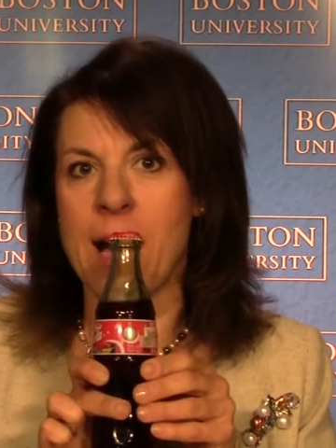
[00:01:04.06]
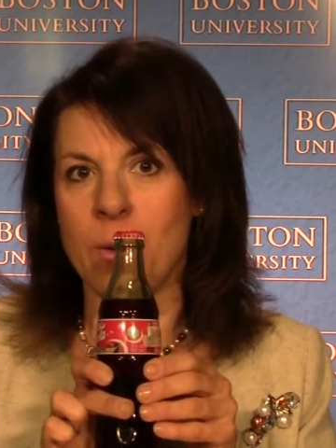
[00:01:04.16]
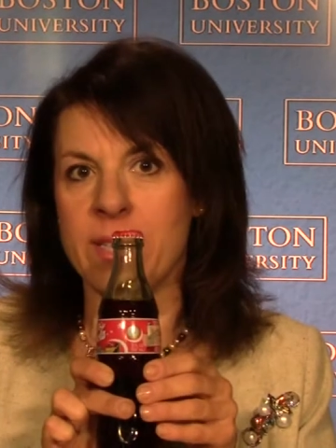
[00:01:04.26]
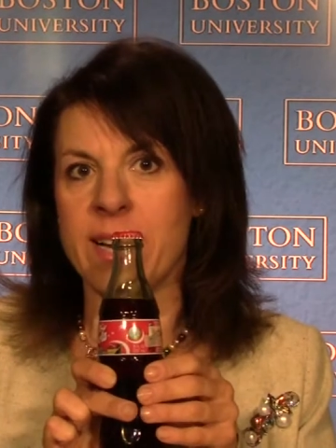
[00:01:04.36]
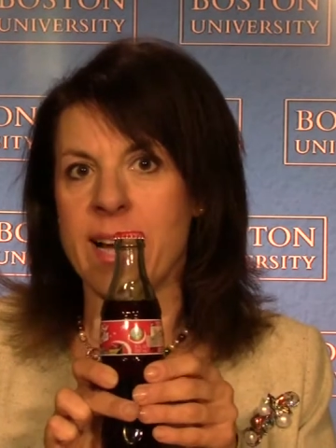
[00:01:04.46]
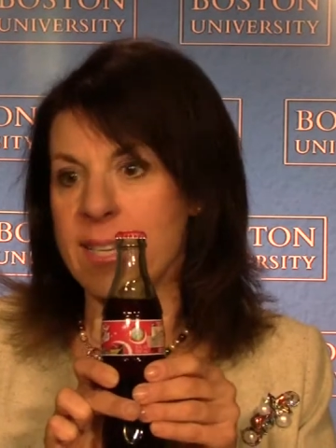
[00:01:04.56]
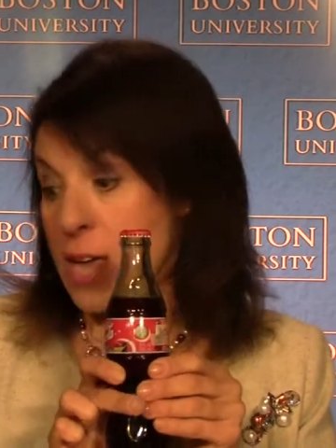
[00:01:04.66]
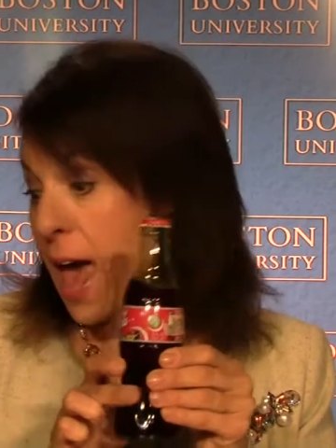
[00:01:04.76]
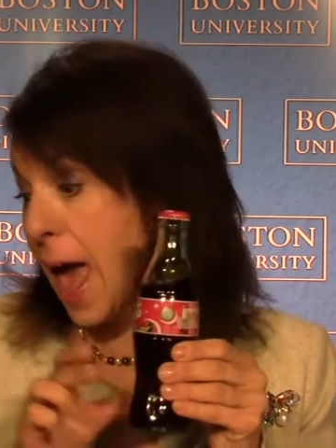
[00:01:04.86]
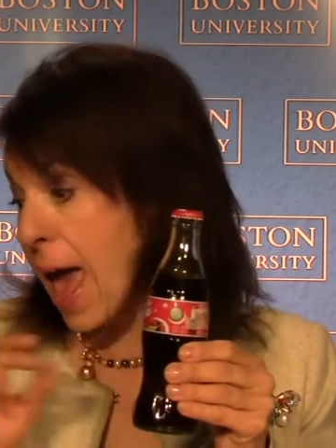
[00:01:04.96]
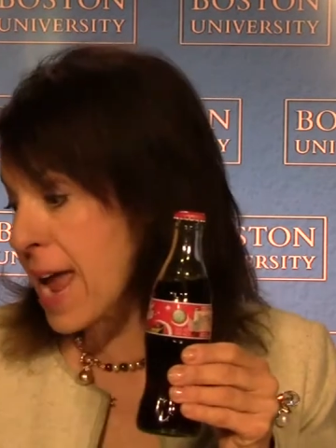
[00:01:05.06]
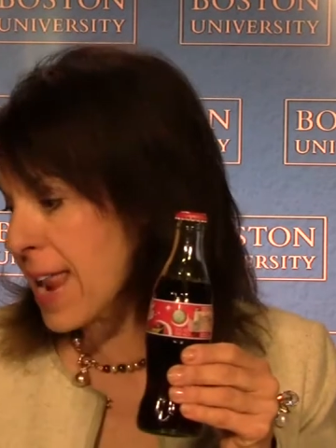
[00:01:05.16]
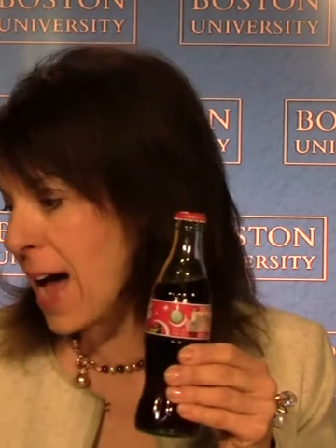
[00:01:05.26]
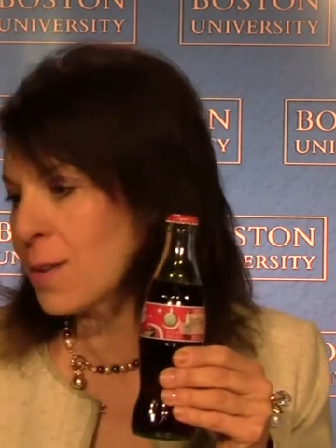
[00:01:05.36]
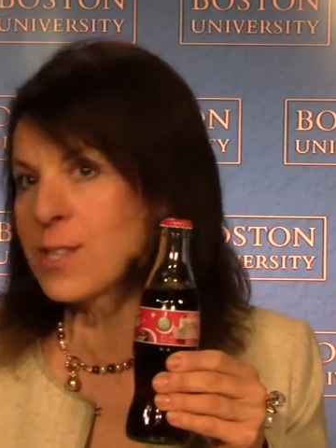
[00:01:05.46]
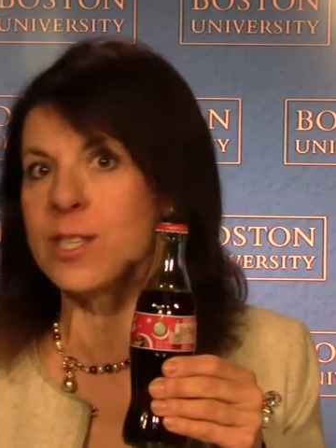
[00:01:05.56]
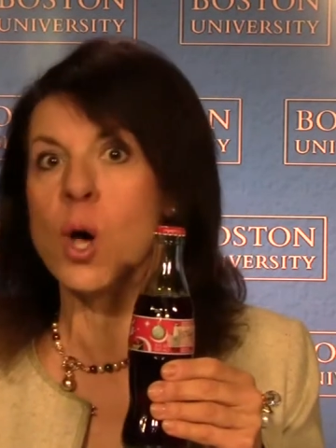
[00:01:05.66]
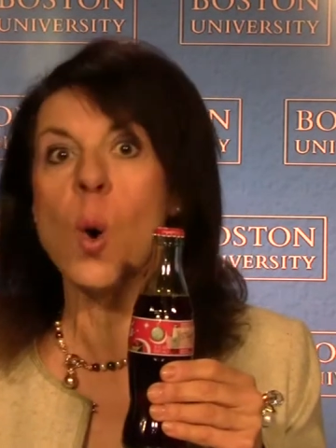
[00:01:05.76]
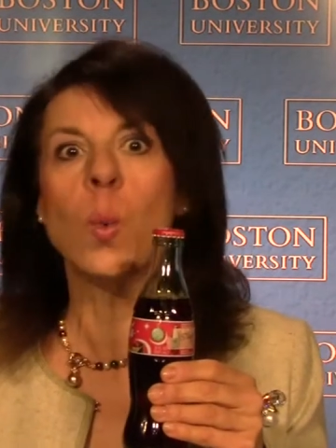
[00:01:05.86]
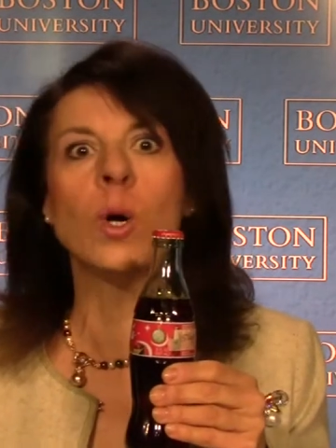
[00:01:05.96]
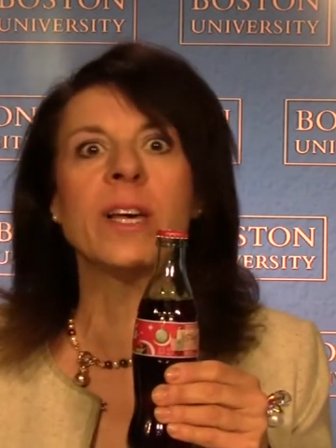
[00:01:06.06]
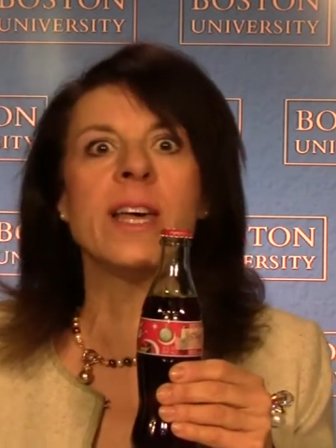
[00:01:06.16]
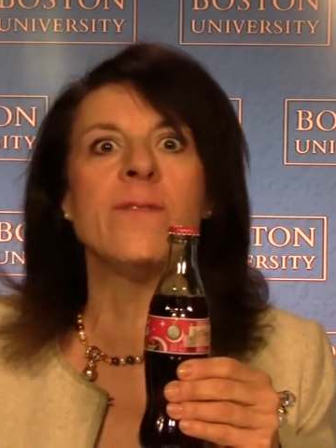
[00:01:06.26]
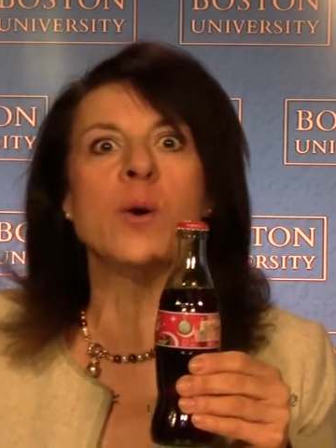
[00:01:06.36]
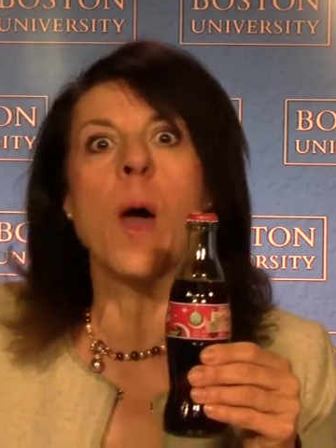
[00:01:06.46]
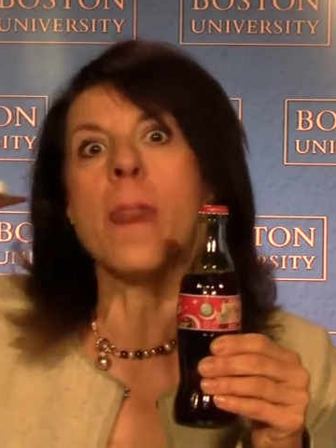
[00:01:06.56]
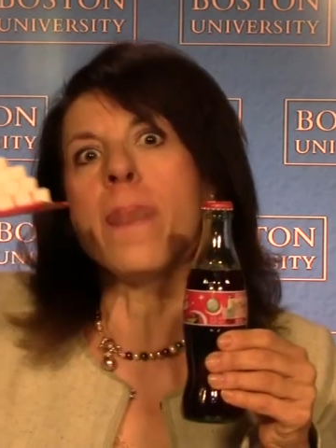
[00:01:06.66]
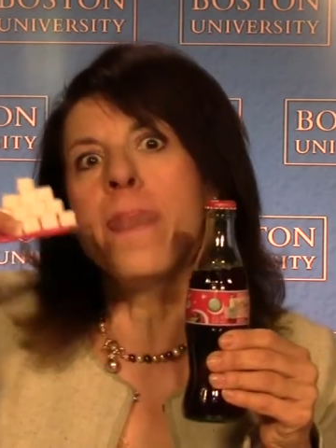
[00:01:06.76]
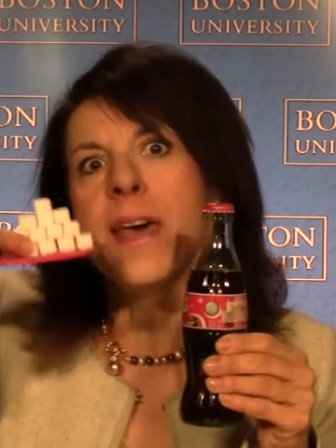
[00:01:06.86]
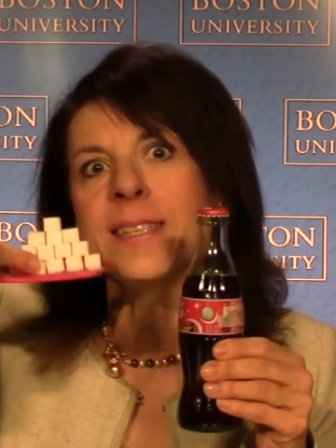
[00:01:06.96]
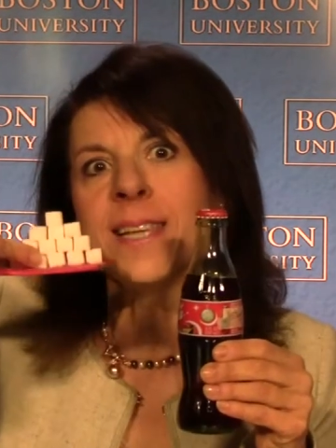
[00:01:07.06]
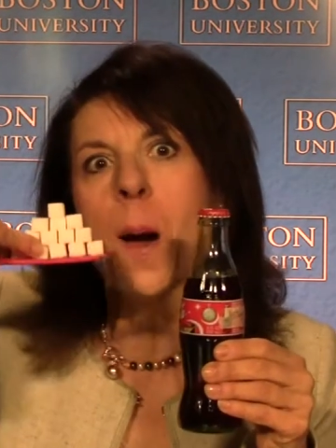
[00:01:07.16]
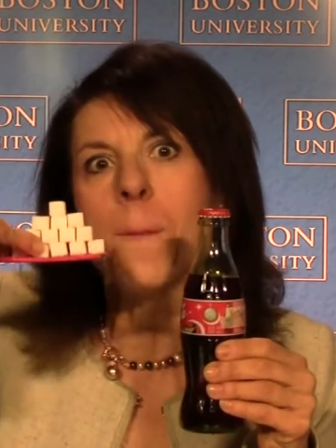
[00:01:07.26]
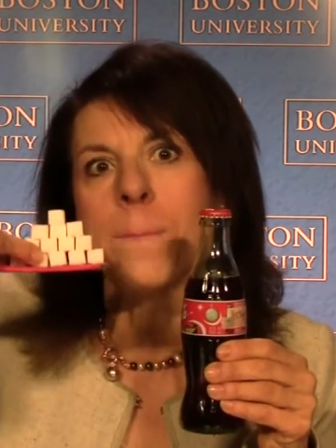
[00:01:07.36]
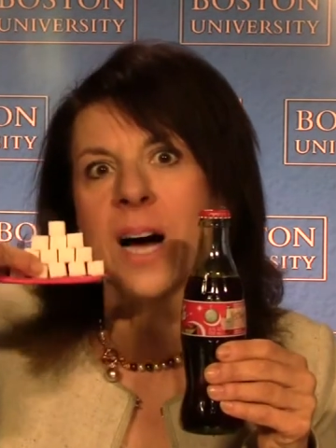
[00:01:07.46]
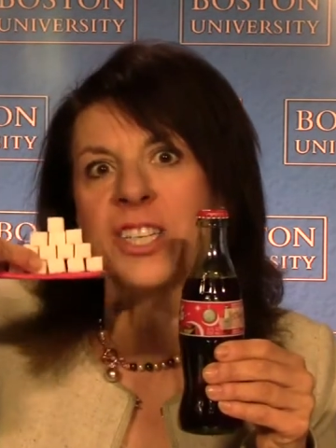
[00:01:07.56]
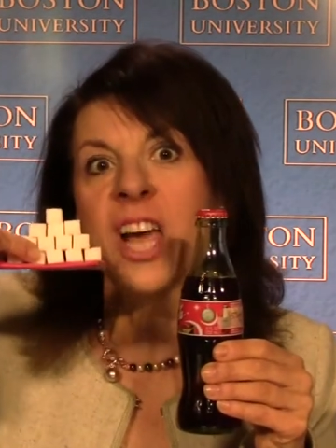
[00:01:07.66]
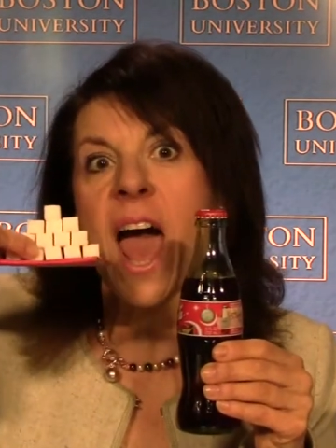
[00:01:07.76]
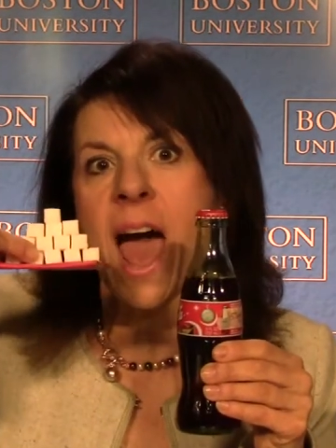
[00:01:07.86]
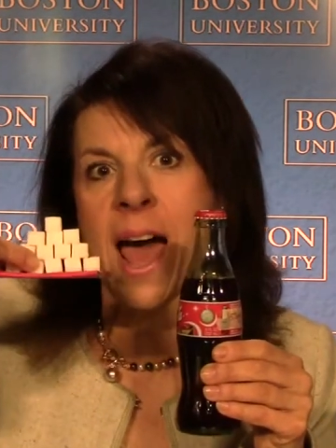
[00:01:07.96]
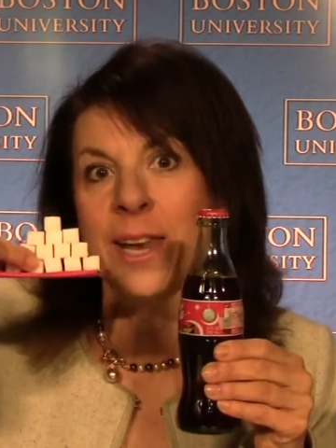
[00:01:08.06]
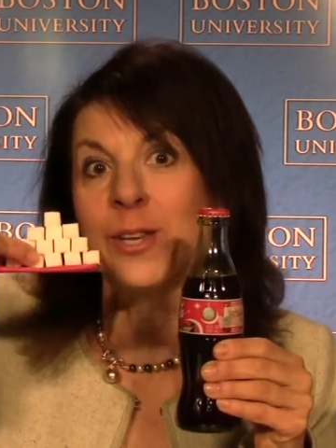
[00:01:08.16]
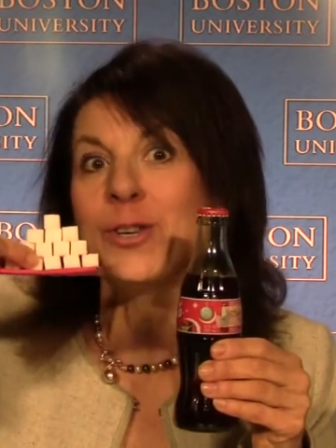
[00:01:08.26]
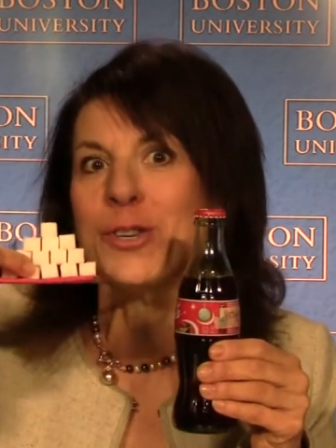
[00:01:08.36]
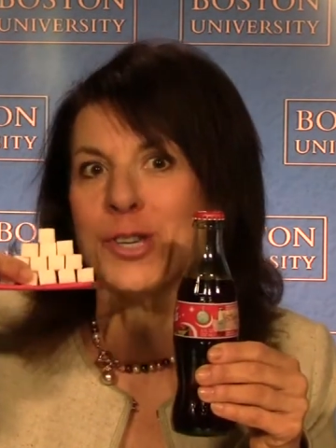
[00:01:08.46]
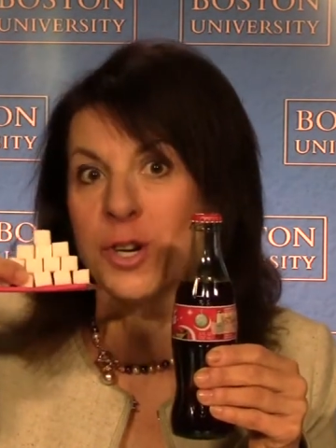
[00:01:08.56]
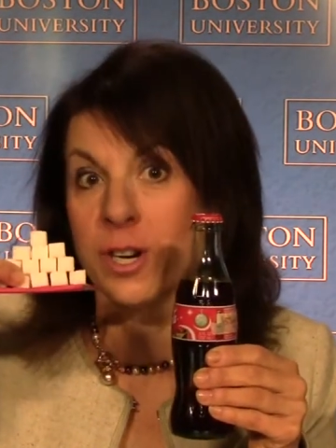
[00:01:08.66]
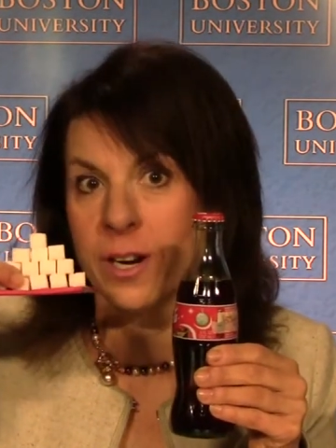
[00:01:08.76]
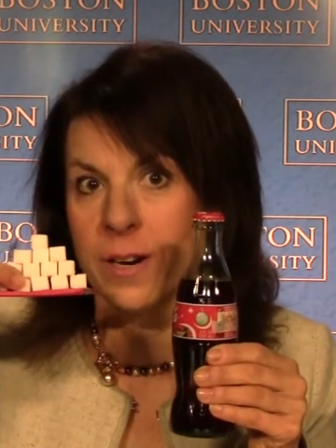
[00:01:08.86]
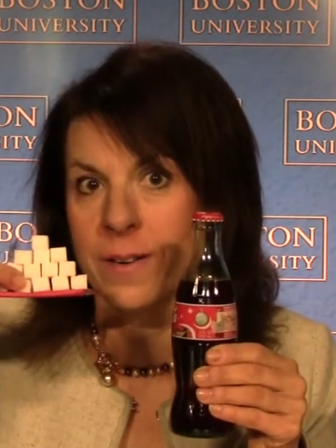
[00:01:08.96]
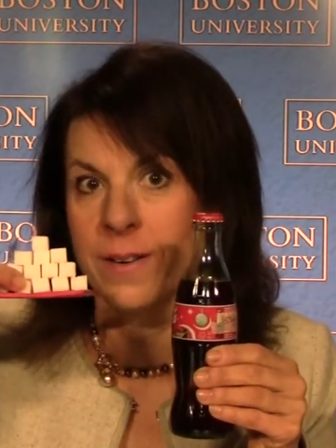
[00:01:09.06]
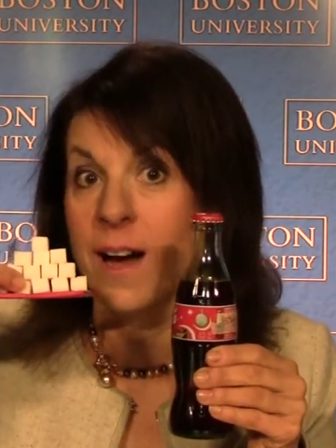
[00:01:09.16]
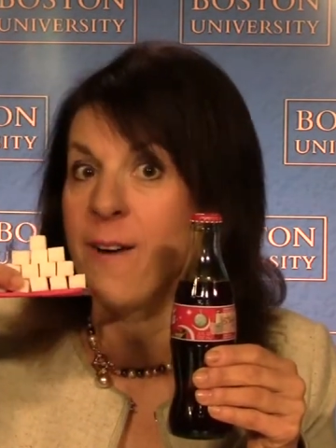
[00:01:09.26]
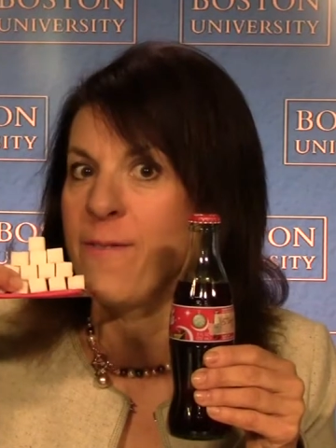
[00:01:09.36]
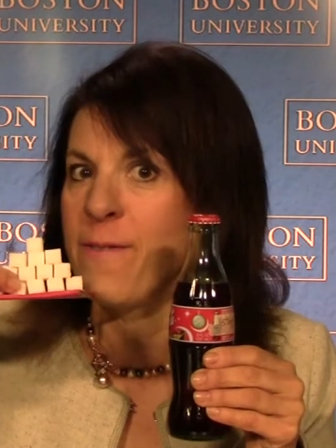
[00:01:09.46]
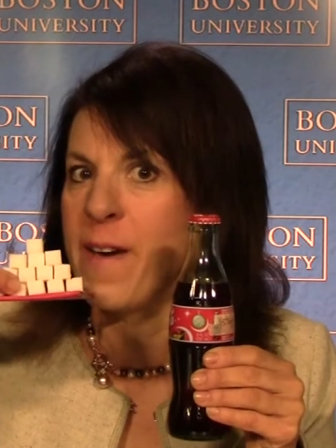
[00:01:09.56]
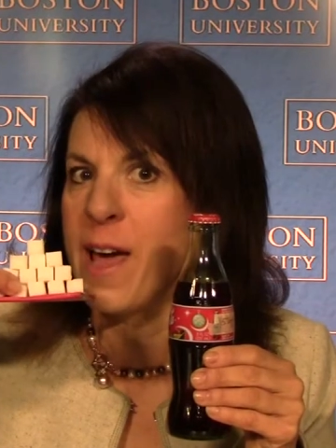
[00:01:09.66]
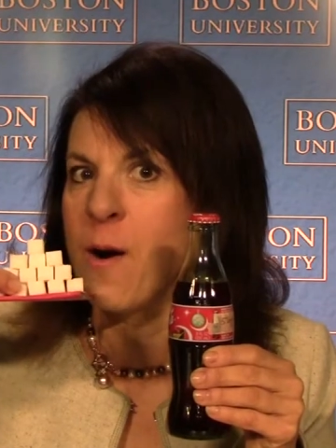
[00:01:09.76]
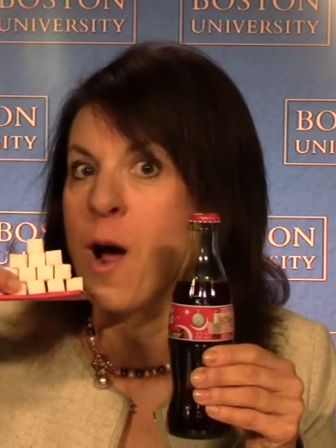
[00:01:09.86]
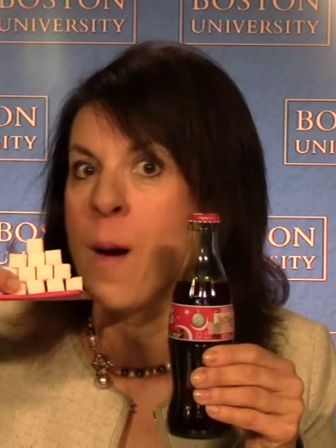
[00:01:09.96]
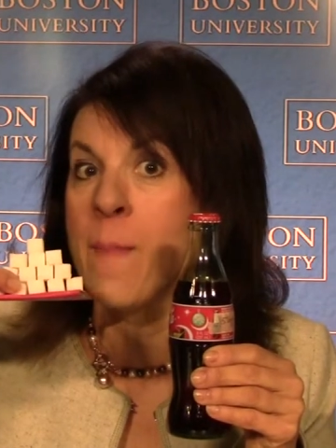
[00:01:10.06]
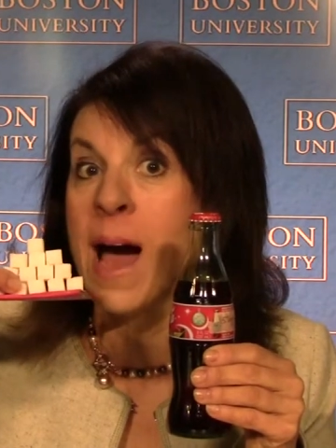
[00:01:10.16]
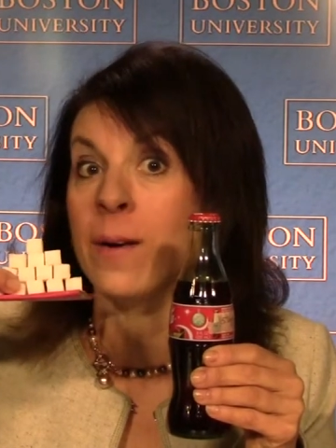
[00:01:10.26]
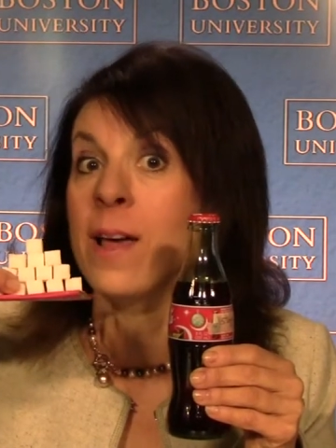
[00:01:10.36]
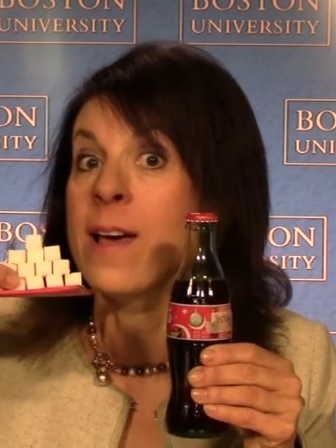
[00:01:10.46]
nowadays, 8 ounces, will give you this much added sugar, a fair amount.